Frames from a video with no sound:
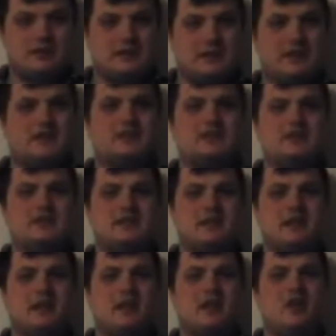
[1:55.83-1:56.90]
since it's
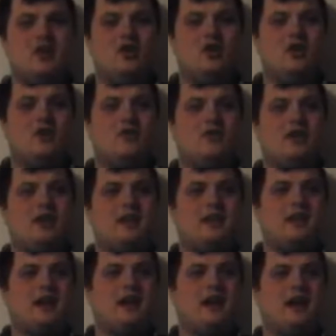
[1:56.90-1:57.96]
still over a
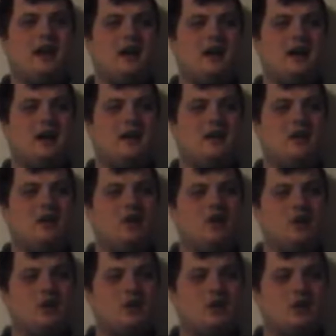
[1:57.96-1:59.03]
decade
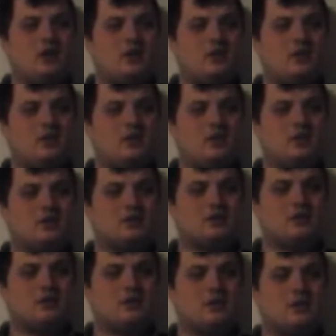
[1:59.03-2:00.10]
until
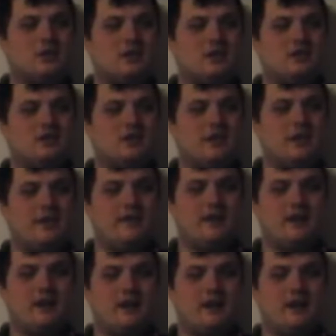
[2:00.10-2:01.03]
2027